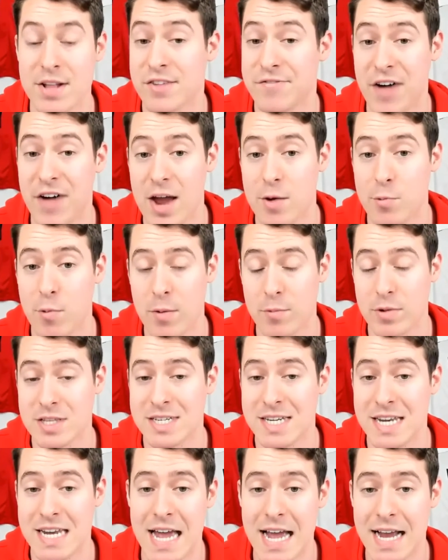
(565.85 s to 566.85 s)
If I had went with
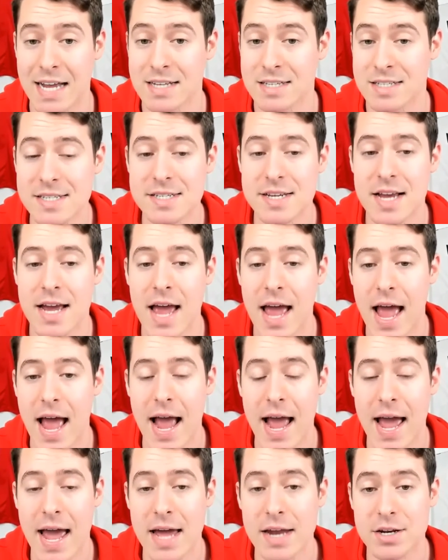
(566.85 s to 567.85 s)
T. Higgins
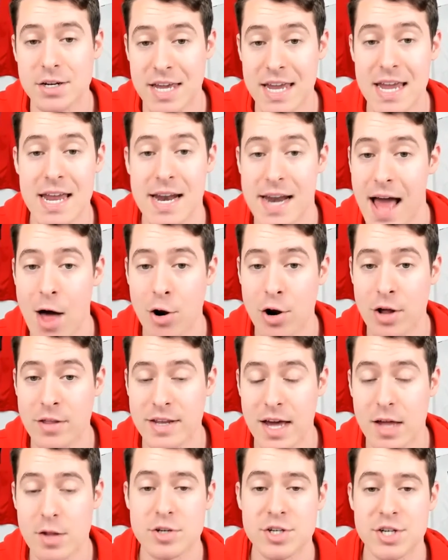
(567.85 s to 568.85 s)
and Keenan Allen on
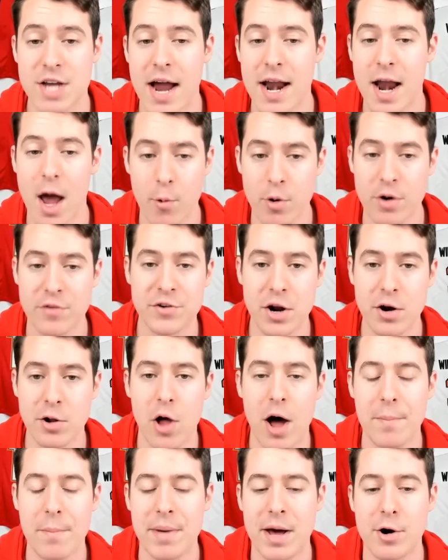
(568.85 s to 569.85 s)
the other side, I would have done a
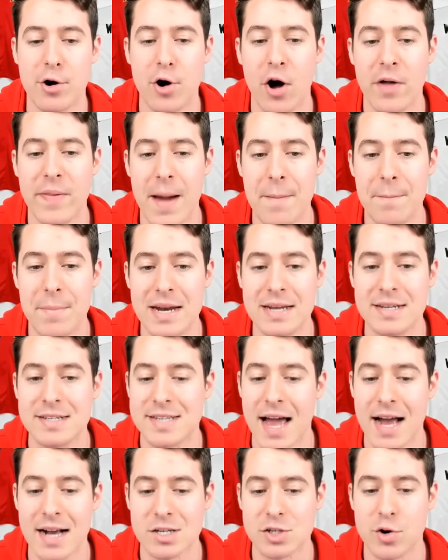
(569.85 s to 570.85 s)
lot better on that mini stack.